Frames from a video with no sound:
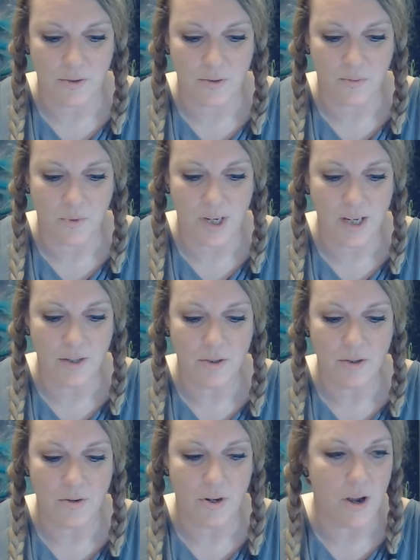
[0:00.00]
So readings
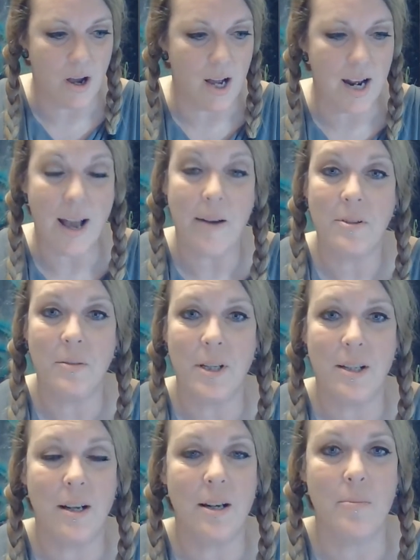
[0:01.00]
do not have to be
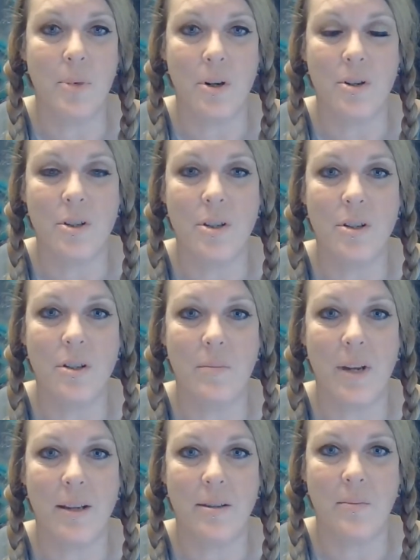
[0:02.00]
done in person to
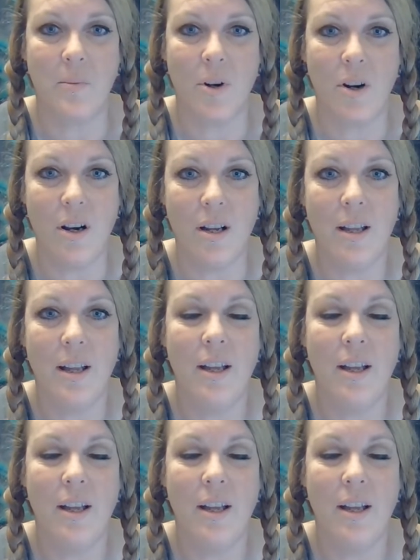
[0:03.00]
make them work.